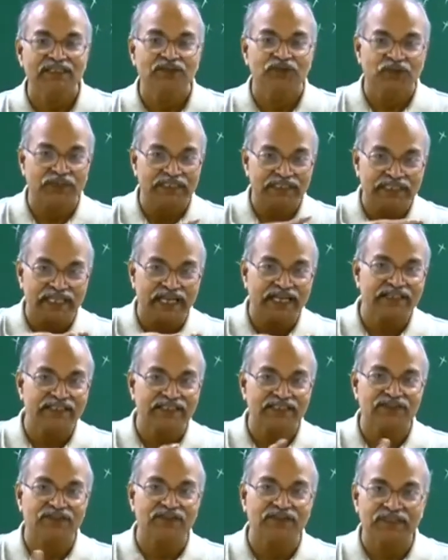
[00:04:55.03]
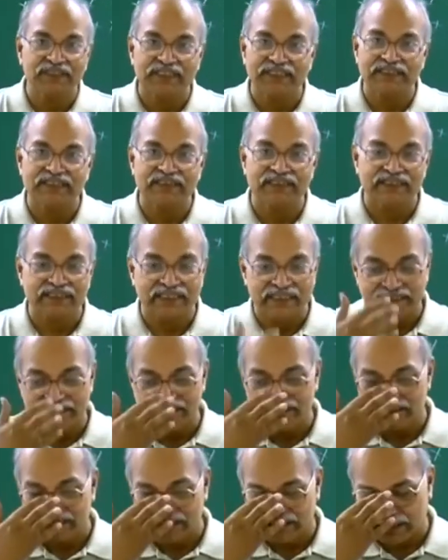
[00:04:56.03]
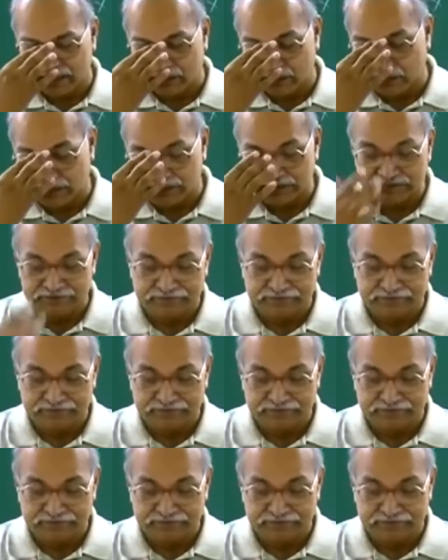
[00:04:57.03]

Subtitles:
One side is north, other side is south.